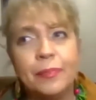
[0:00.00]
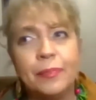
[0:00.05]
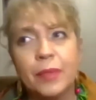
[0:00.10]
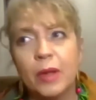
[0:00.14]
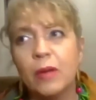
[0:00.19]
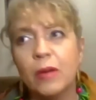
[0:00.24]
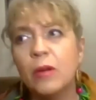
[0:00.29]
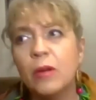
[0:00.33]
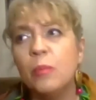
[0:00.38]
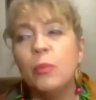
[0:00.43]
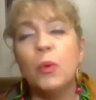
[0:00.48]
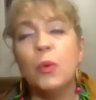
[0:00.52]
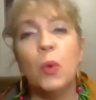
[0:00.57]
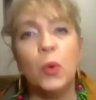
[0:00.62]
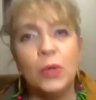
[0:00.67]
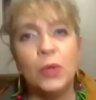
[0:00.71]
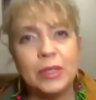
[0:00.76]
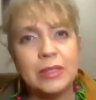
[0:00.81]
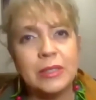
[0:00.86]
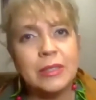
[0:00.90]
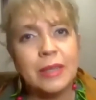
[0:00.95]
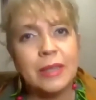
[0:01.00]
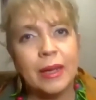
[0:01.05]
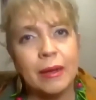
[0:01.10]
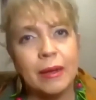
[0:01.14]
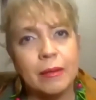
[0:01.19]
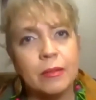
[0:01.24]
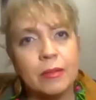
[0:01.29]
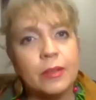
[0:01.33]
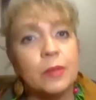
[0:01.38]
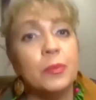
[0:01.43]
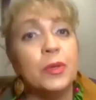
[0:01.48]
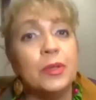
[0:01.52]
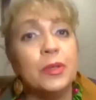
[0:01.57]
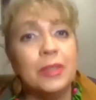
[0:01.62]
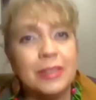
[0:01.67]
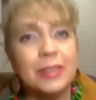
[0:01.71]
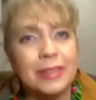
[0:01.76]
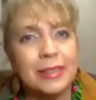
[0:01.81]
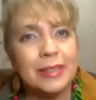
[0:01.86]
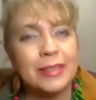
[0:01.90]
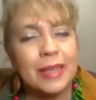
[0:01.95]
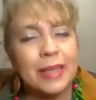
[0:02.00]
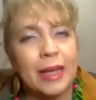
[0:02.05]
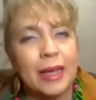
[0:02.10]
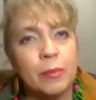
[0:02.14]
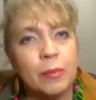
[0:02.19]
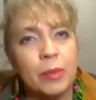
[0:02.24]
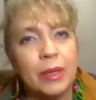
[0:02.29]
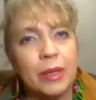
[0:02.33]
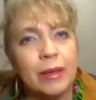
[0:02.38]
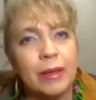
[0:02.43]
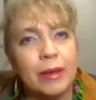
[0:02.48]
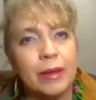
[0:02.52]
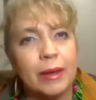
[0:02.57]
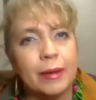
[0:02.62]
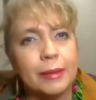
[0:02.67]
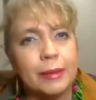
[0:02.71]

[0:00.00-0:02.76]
on a broader scale, communities can be